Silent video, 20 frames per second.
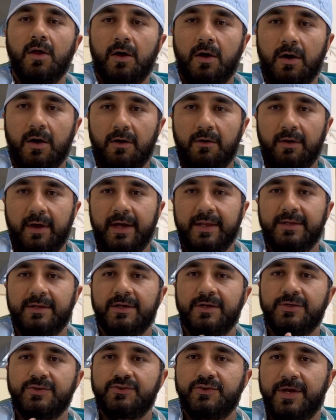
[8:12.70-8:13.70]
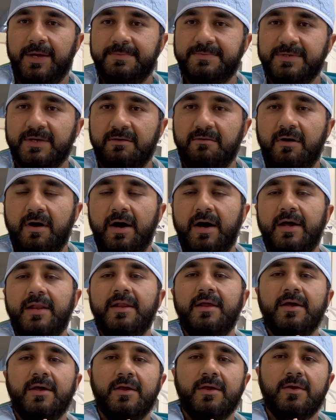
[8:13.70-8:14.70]
All right, drapes are
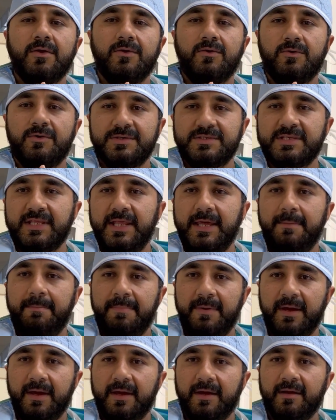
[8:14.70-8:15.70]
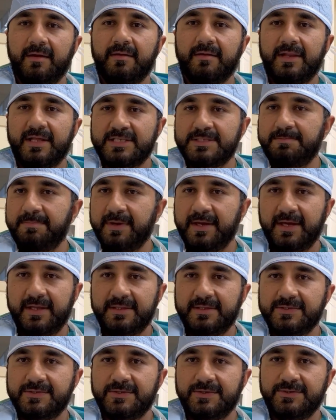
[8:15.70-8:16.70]
on, you're sleeping, let's begin
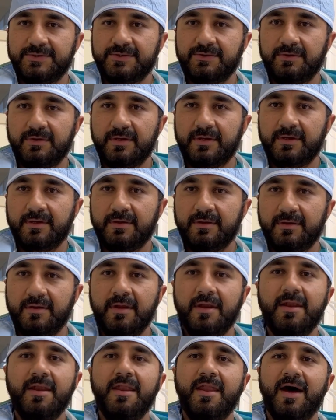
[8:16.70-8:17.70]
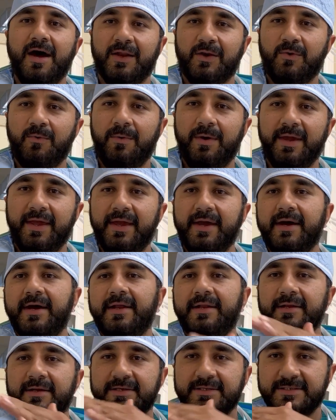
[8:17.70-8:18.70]
the surgery. Not quite
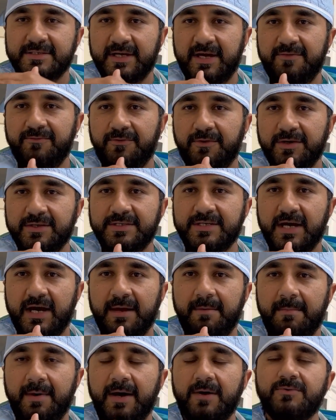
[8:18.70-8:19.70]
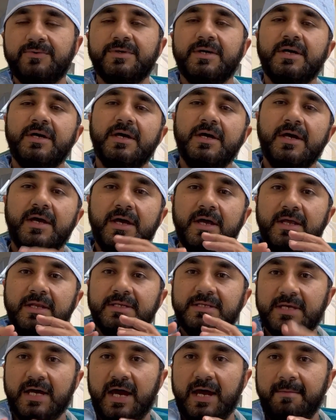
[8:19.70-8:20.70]
yet, it's time for a timeout.
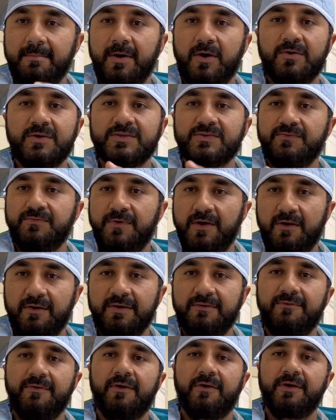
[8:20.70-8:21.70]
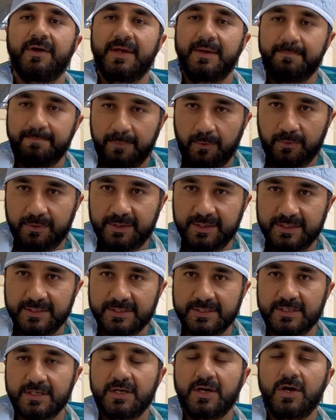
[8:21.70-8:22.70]
Timeout is very, very important.